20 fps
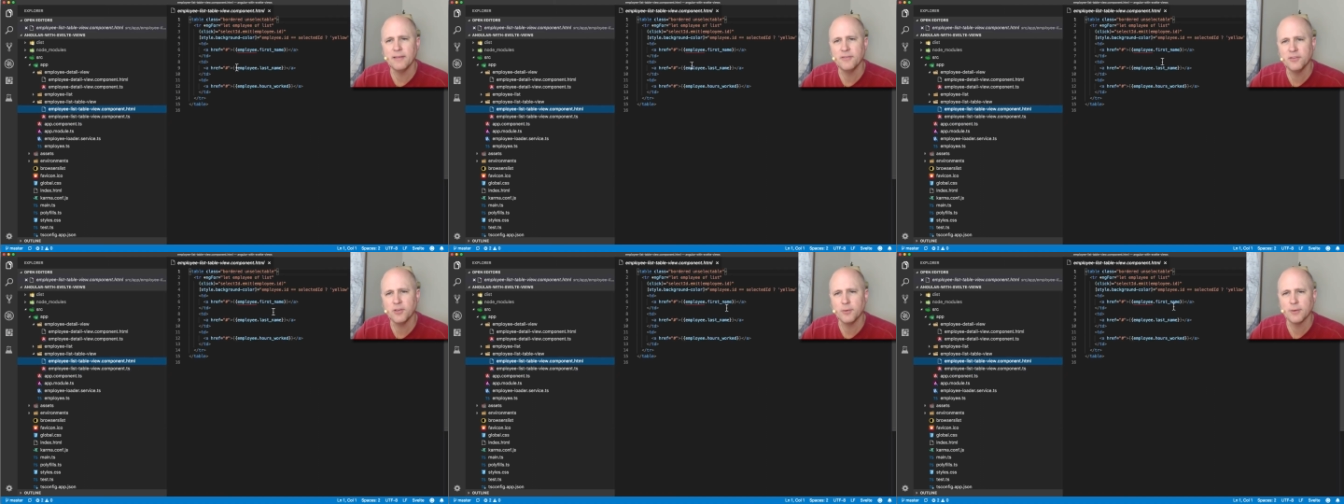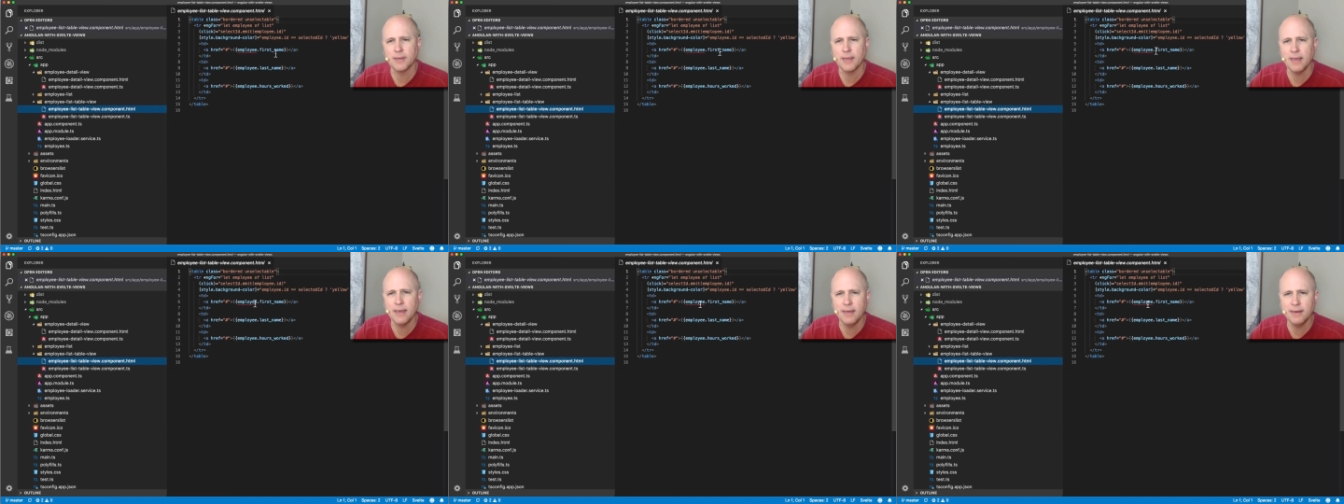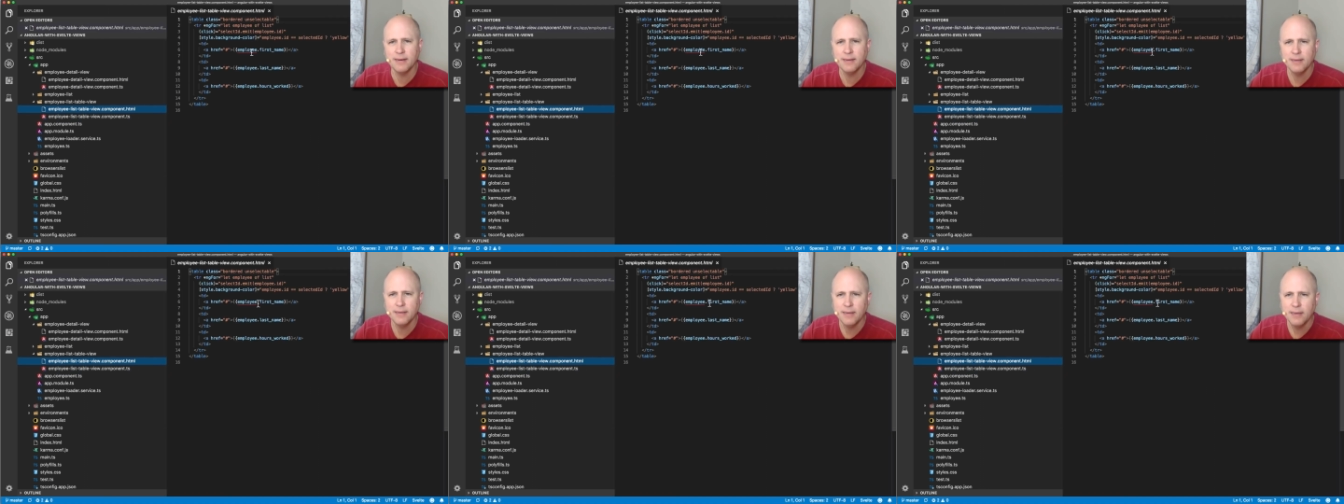So
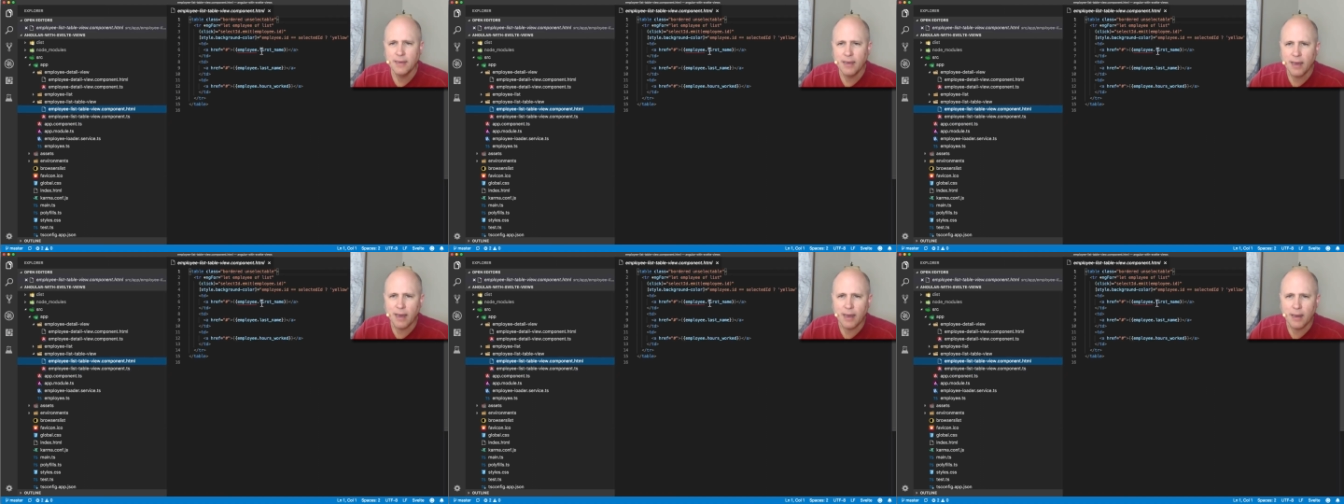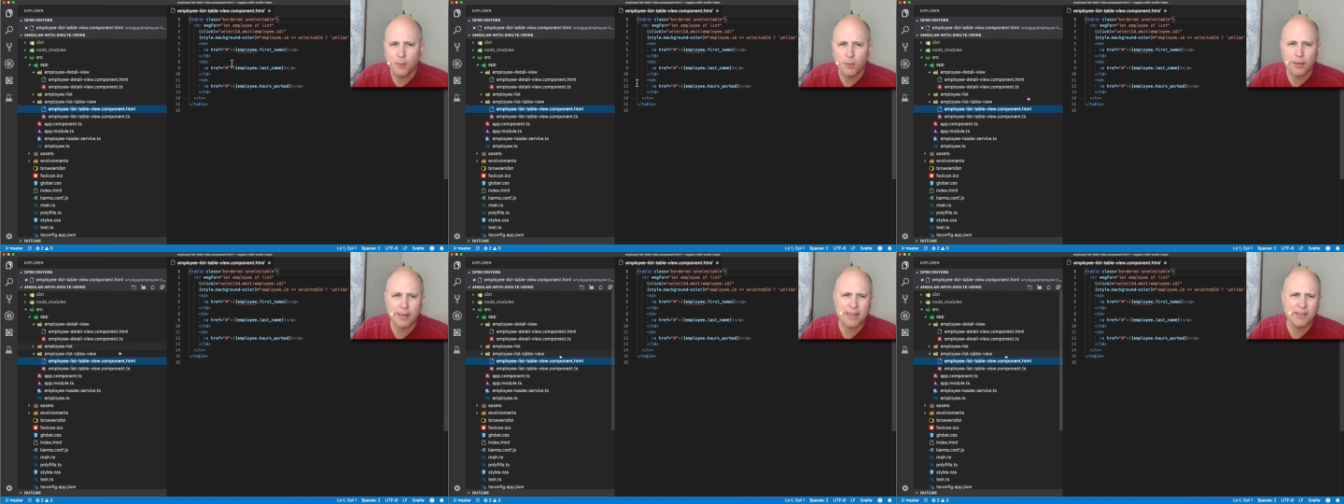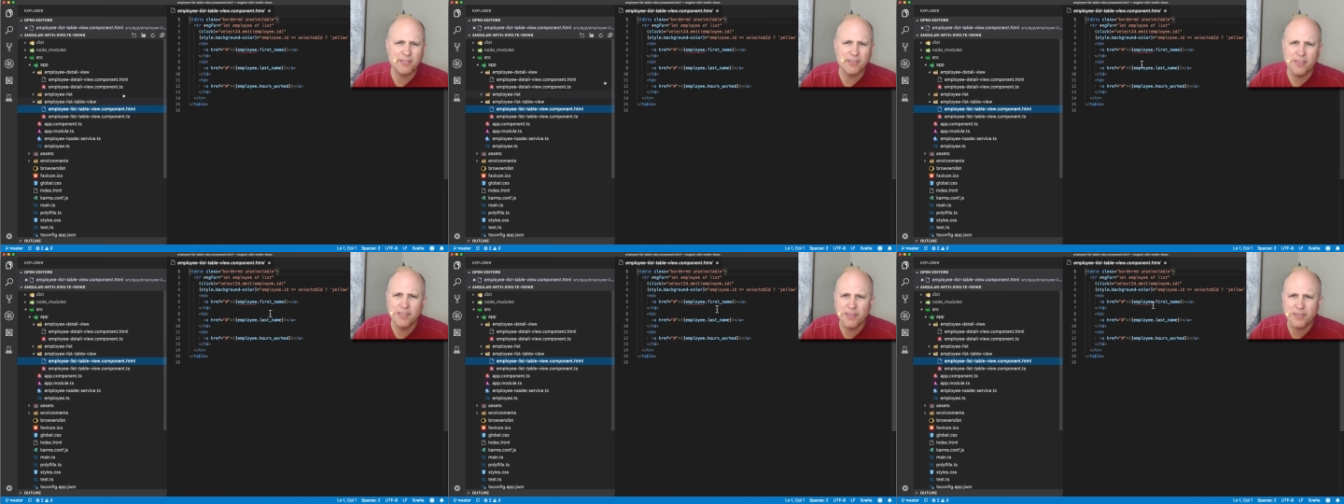again, uh, well, I
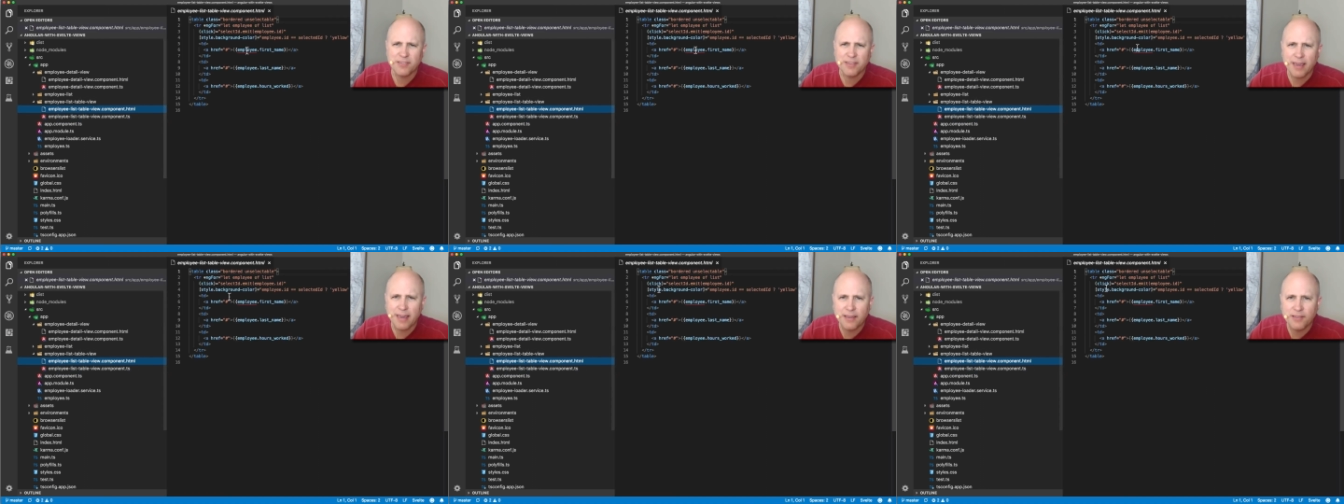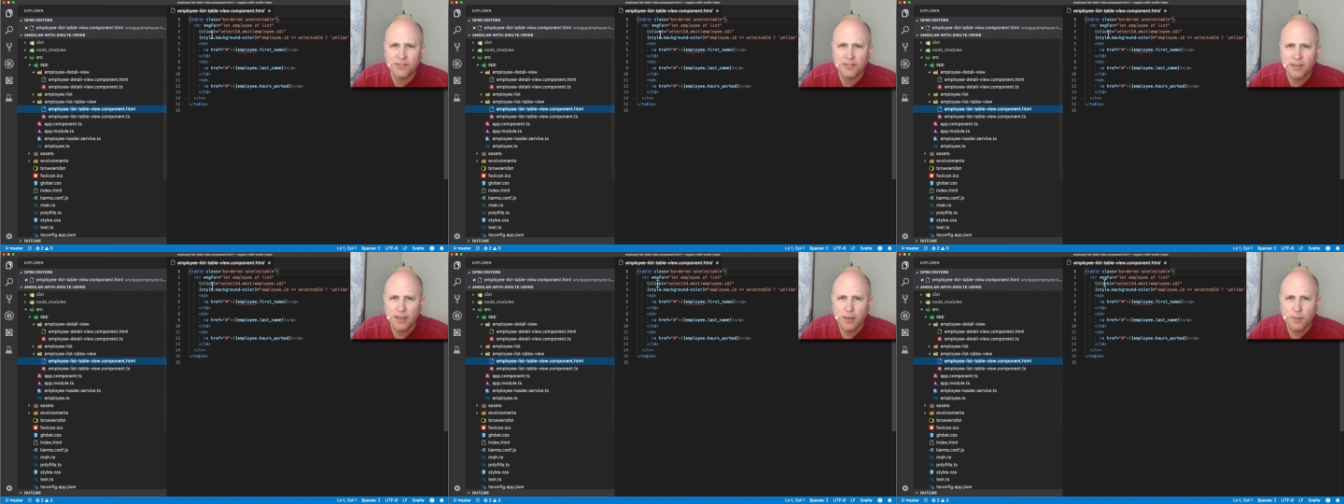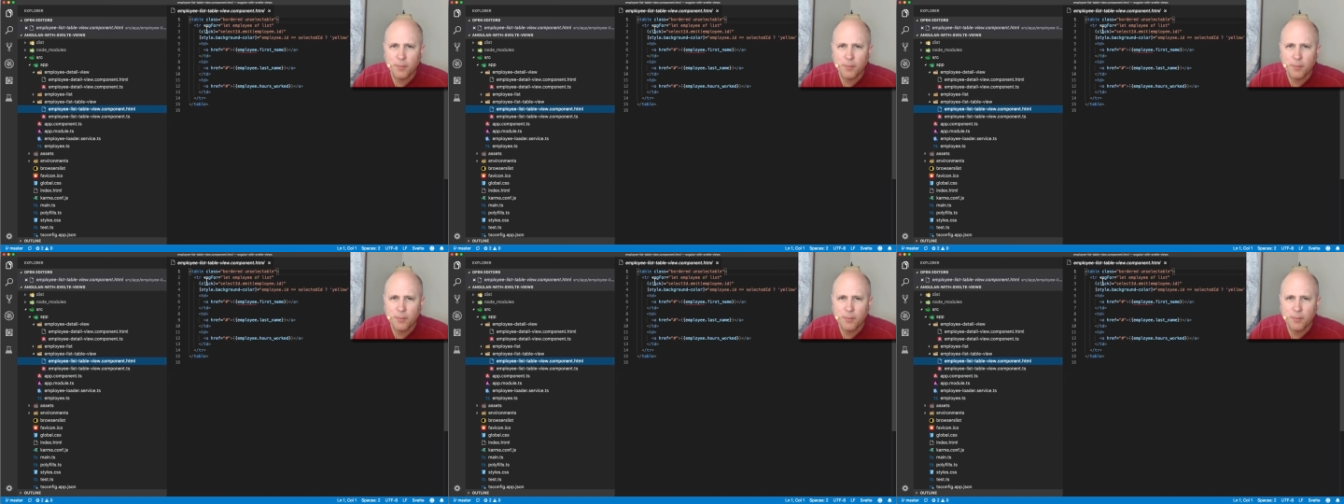guess in this case,